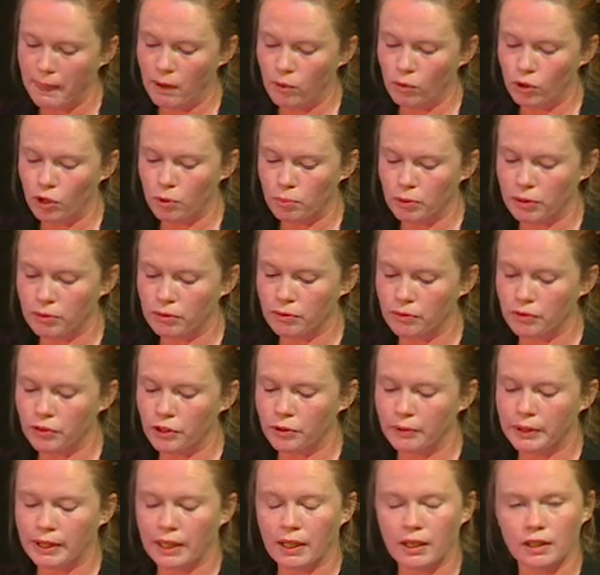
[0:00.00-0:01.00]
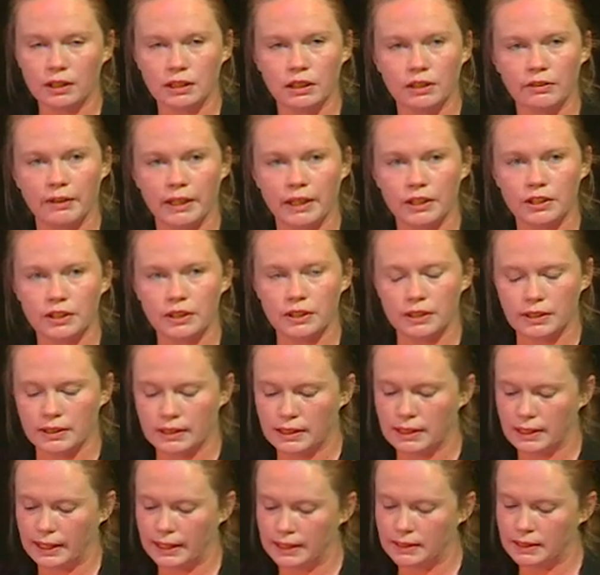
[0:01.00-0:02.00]
we'll be reviewing our
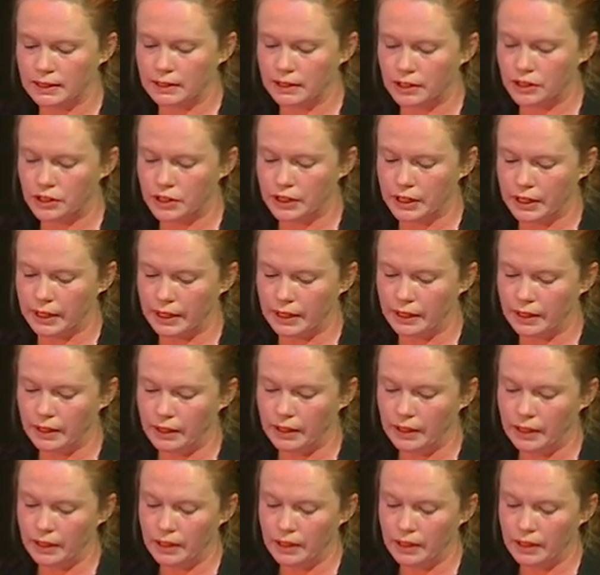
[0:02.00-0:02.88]
directions later this year